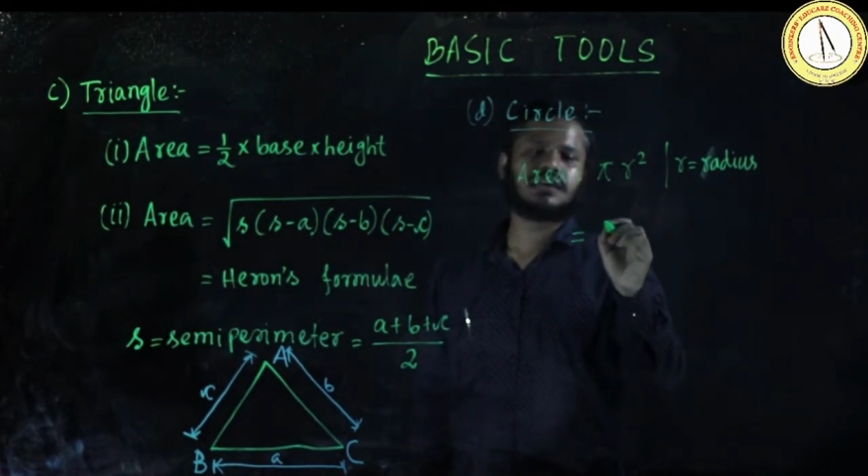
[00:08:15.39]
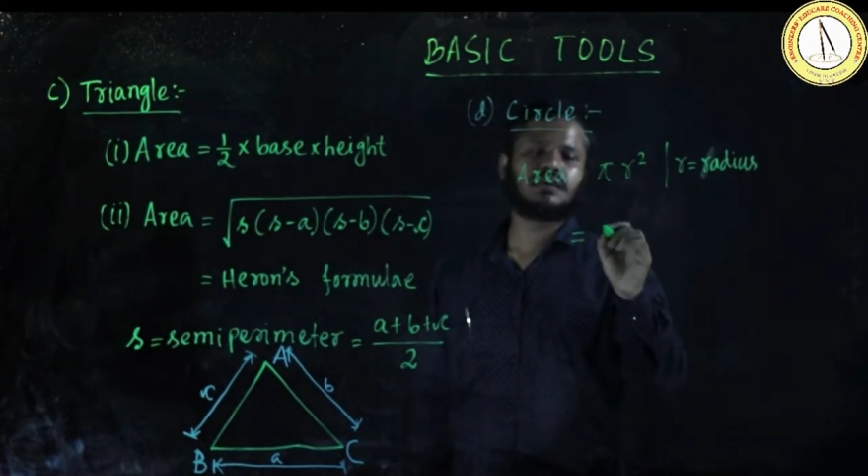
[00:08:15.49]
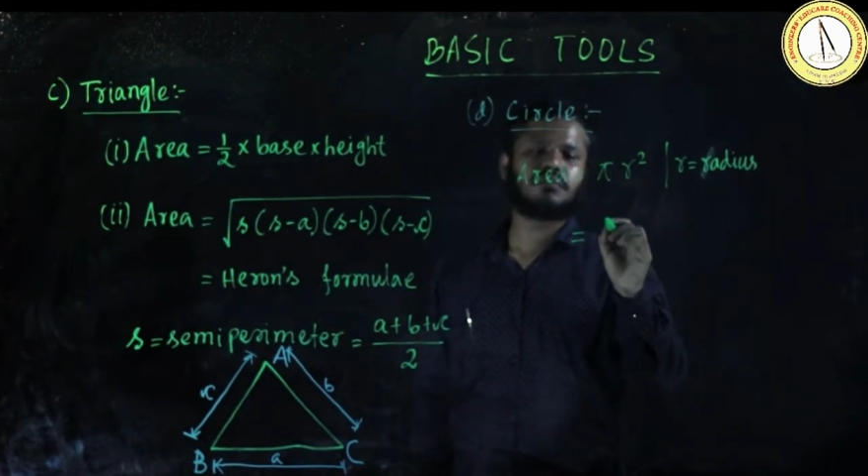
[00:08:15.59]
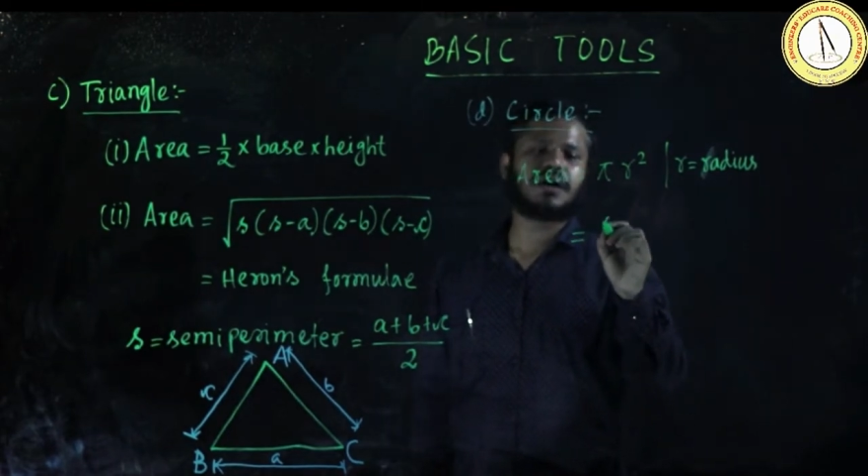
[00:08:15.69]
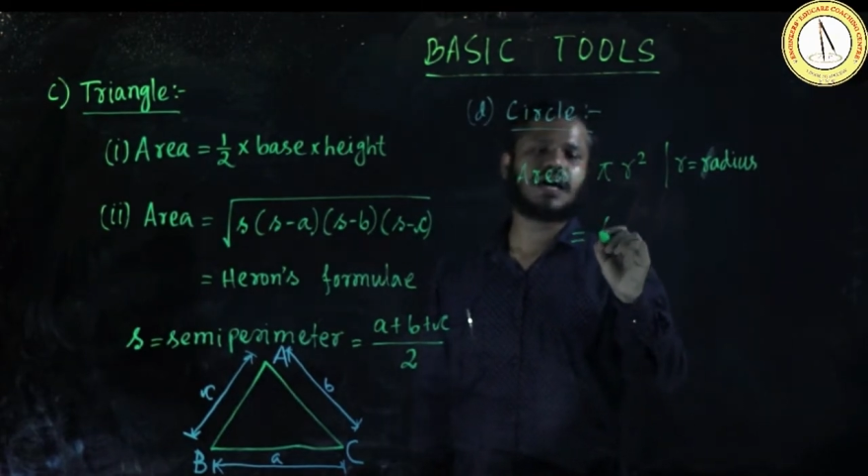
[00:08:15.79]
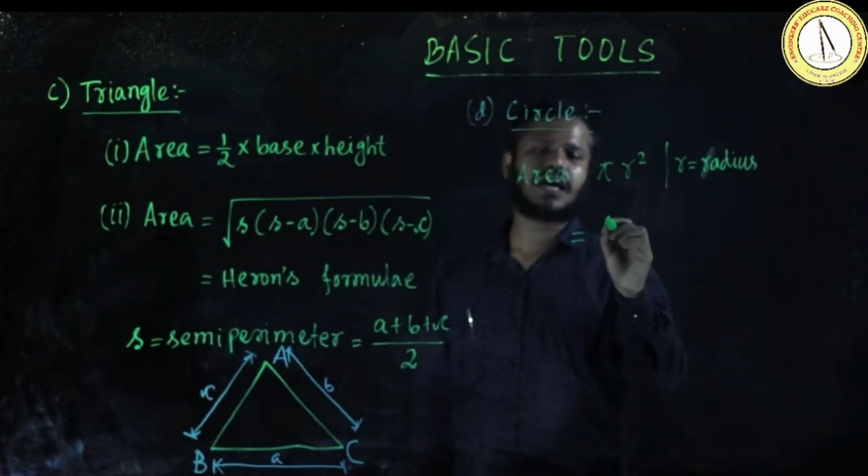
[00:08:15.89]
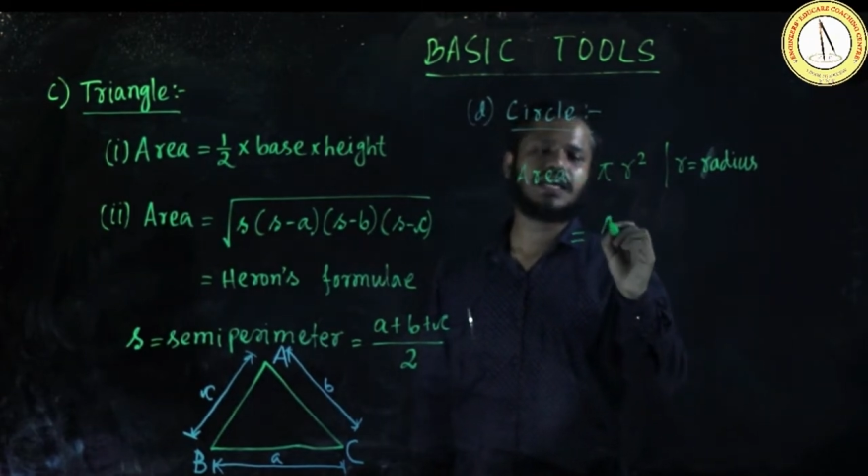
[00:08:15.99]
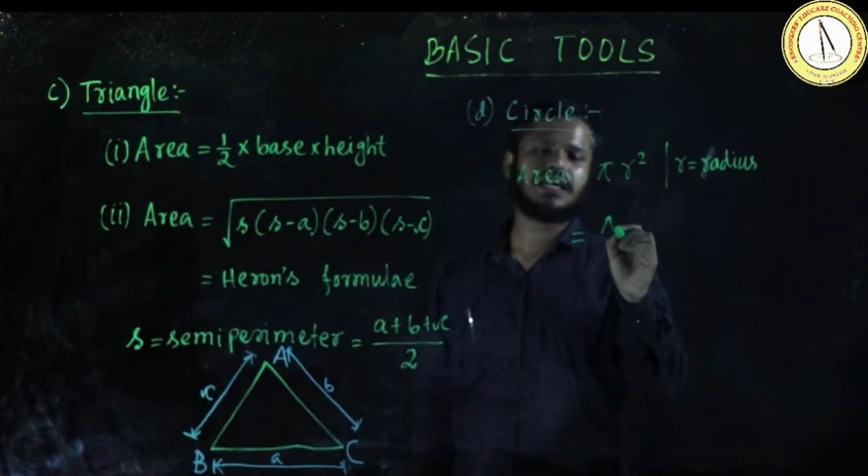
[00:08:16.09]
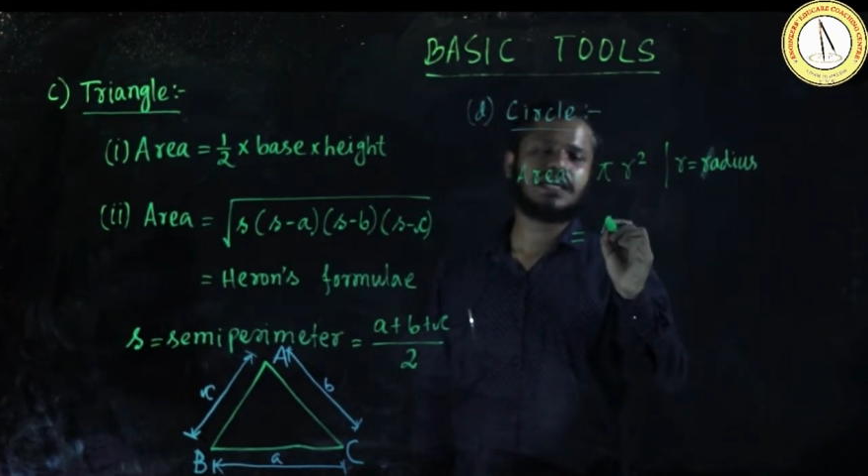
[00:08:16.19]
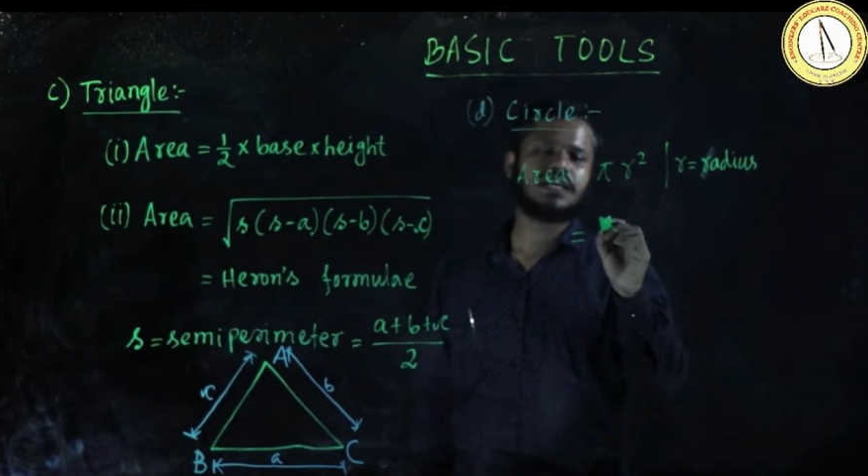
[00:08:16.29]

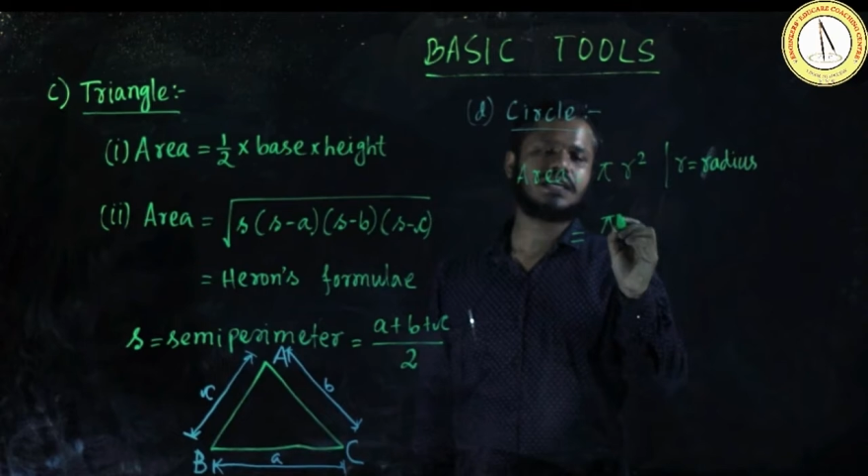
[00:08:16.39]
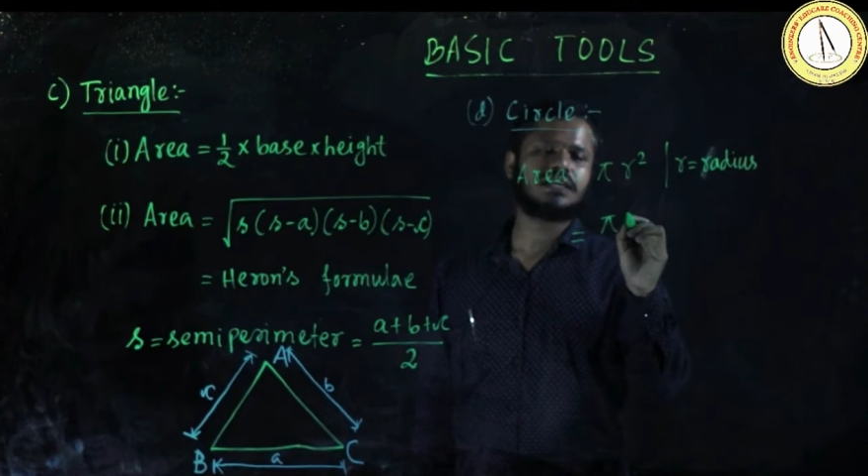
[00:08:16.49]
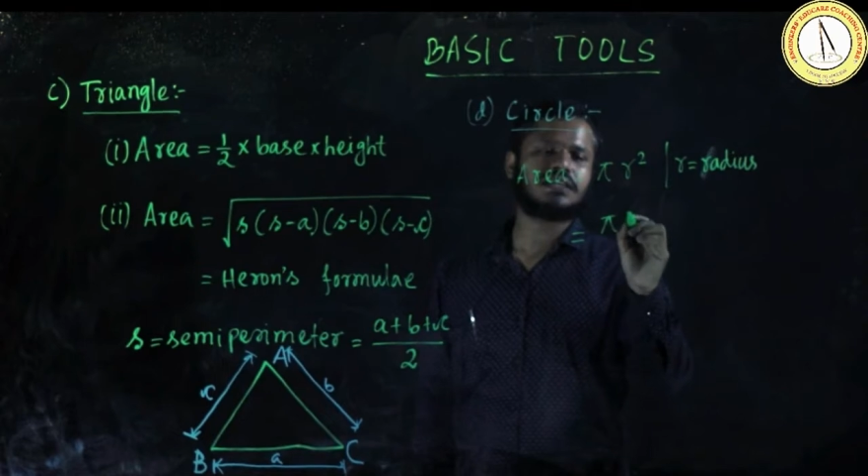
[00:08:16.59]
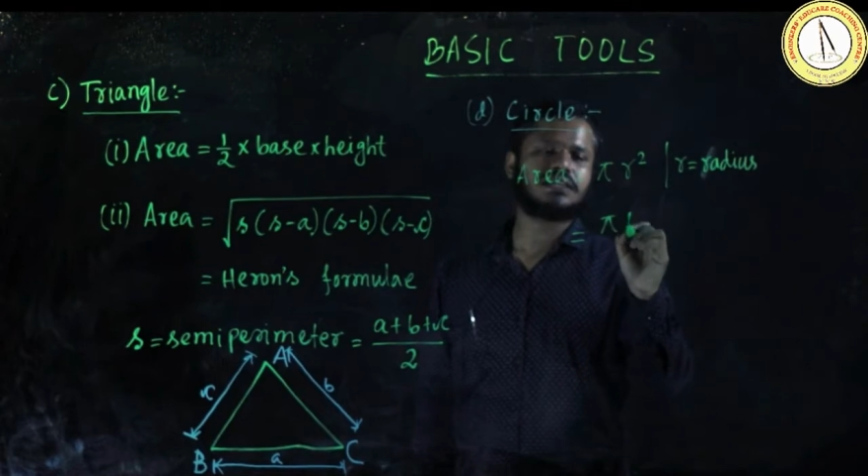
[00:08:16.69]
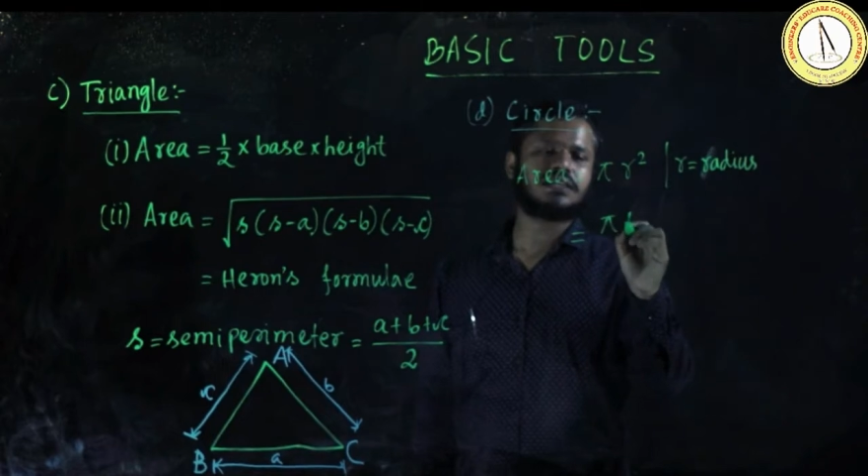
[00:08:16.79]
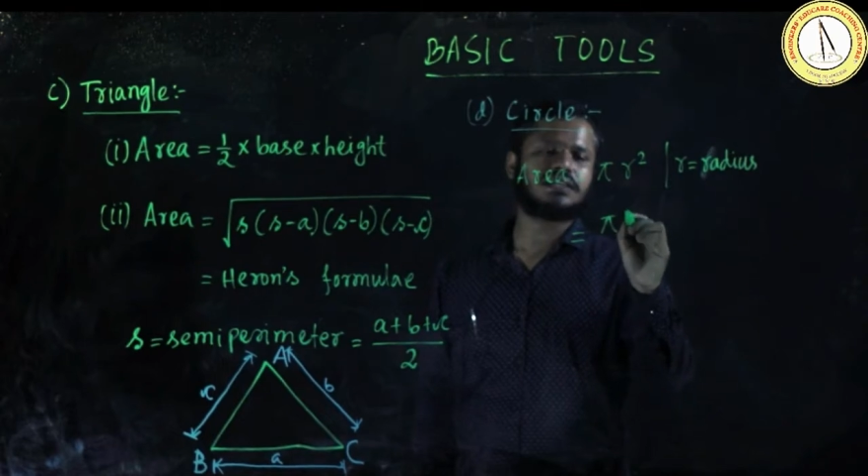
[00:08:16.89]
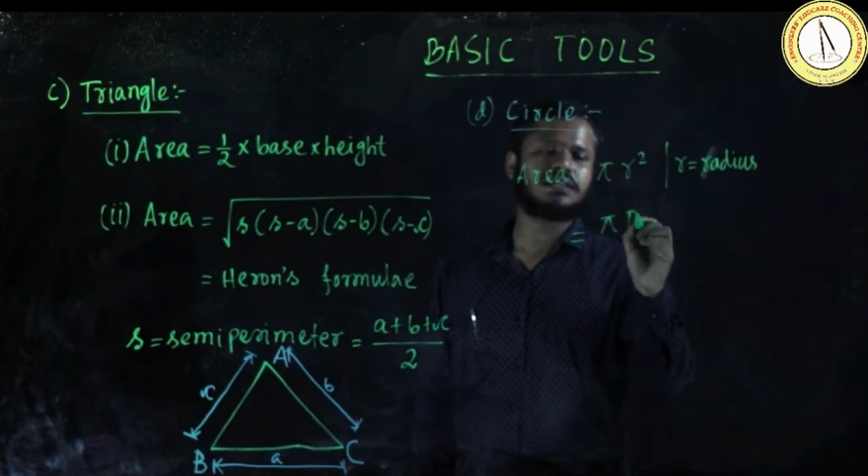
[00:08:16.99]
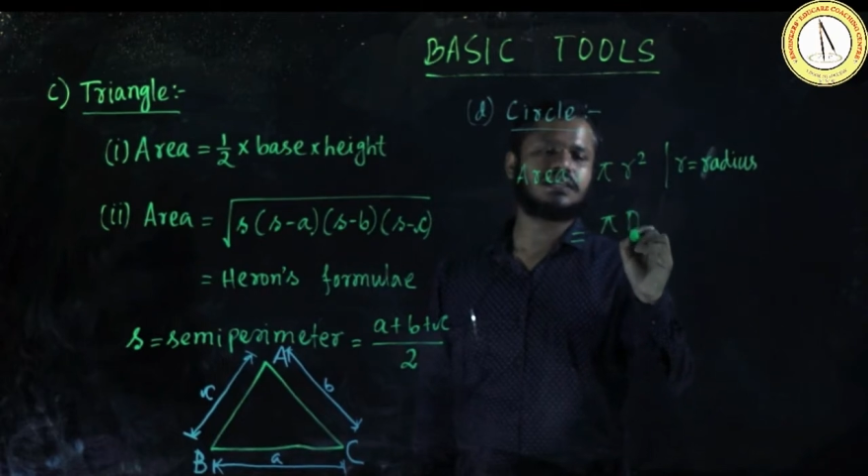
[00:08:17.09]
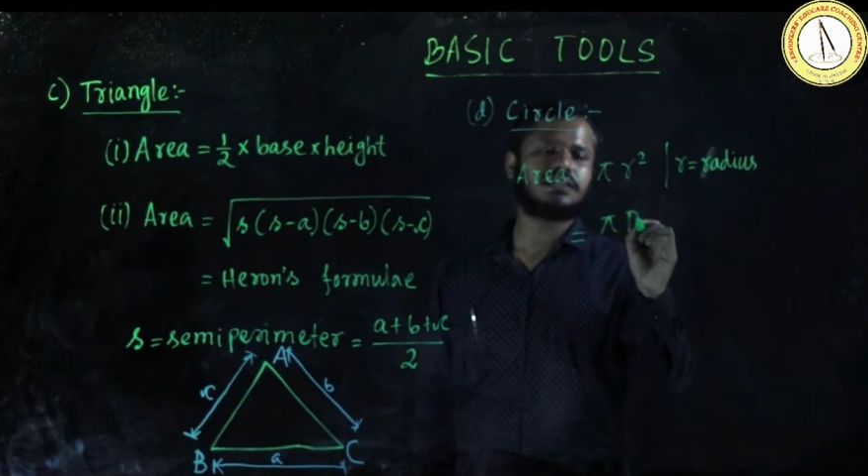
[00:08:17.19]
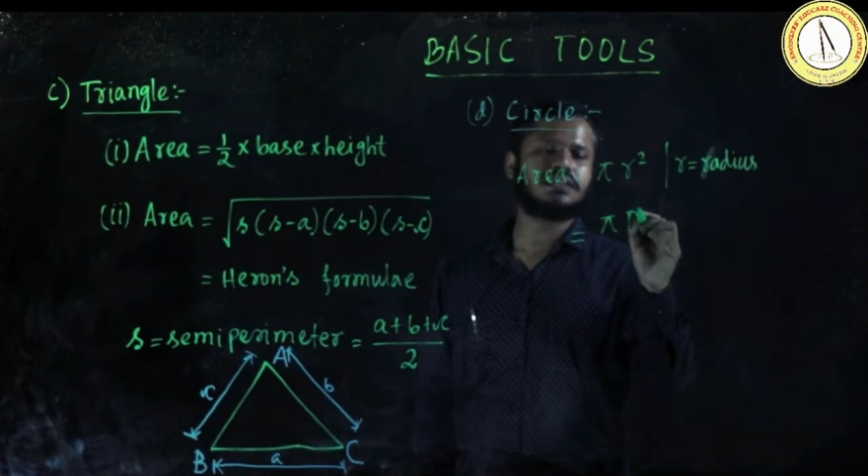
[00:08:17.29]
Pi
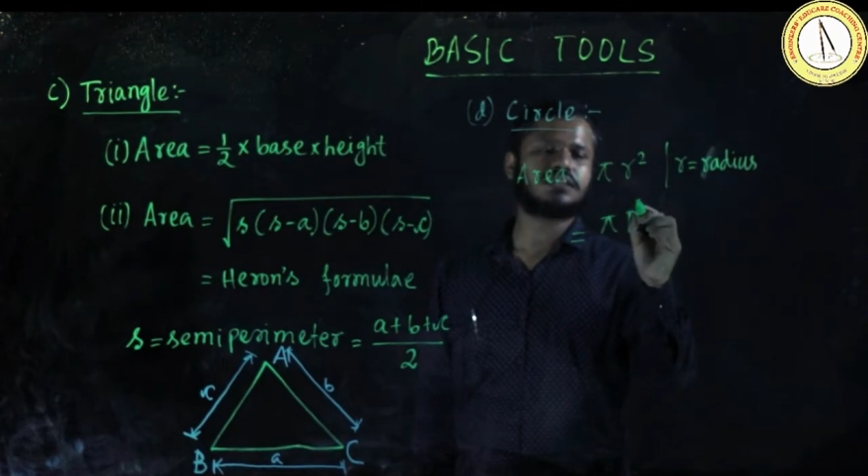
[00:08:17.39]
d